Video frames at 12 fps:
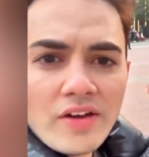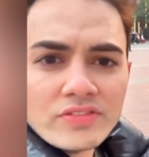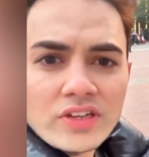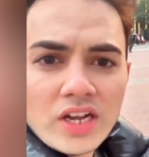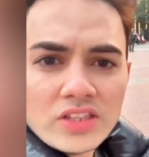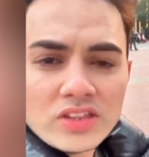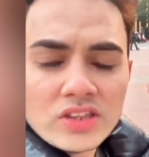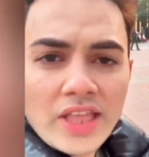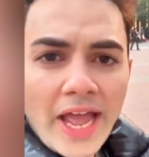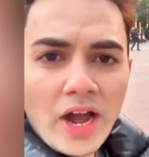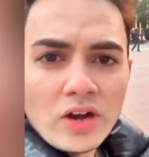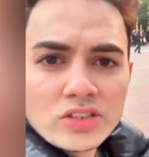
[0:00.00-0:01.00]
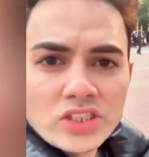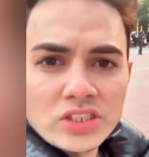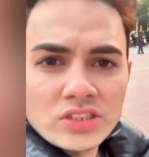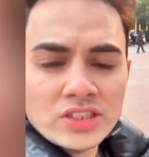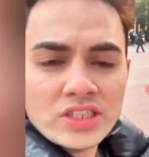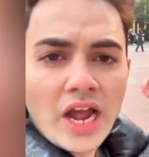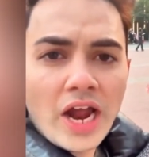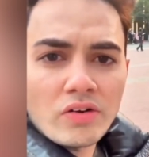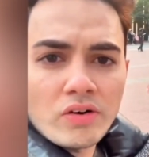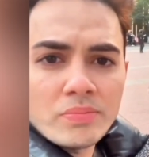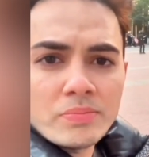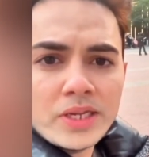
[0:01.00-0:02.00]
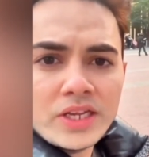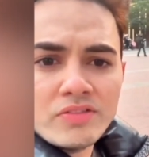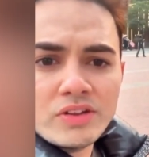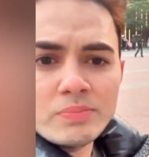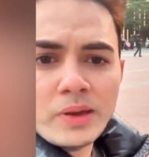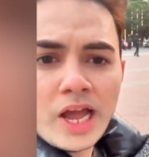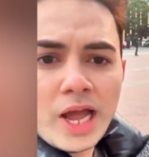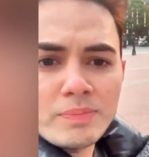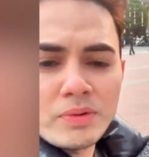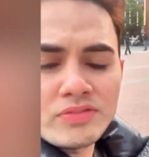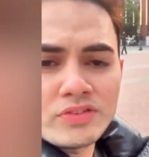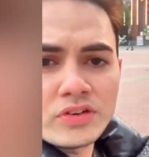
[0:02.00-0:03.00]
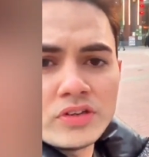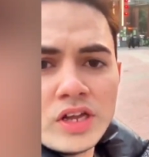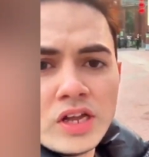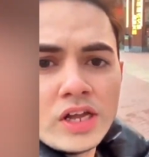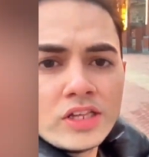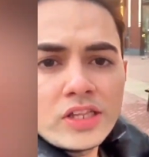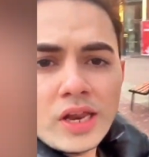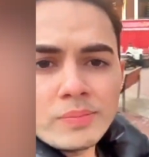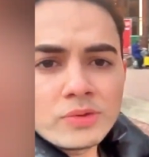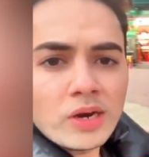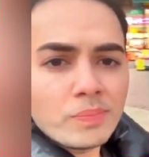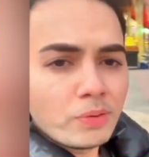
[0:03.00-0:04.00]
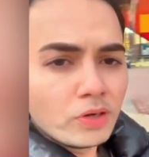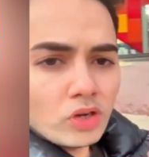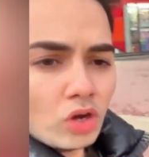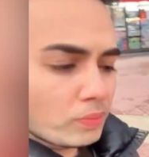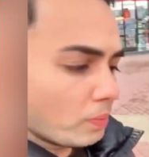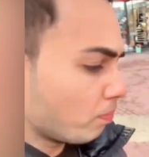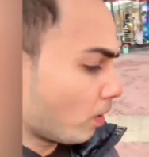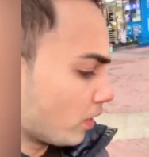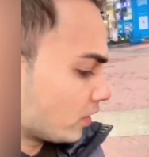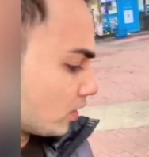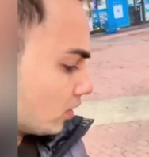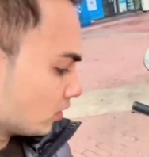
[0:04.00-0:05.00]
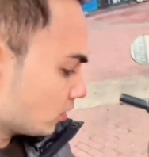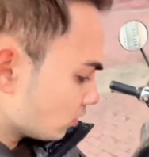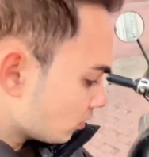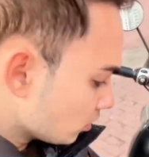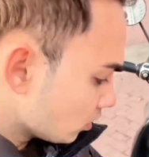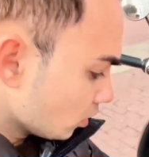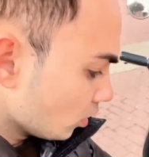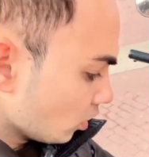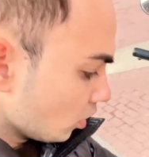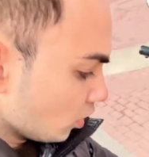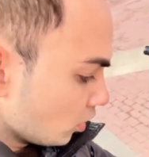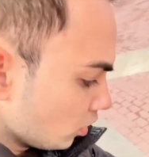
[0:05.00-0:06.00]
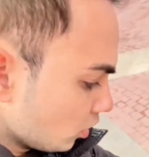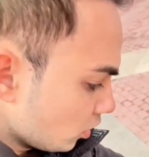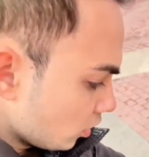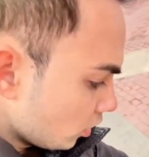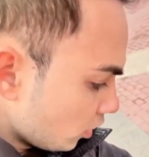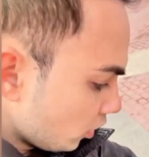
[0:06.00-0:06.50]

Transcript: that are being used to do propaganda to try and pretend China's safe, it kind of boils my blood, because you know what? It's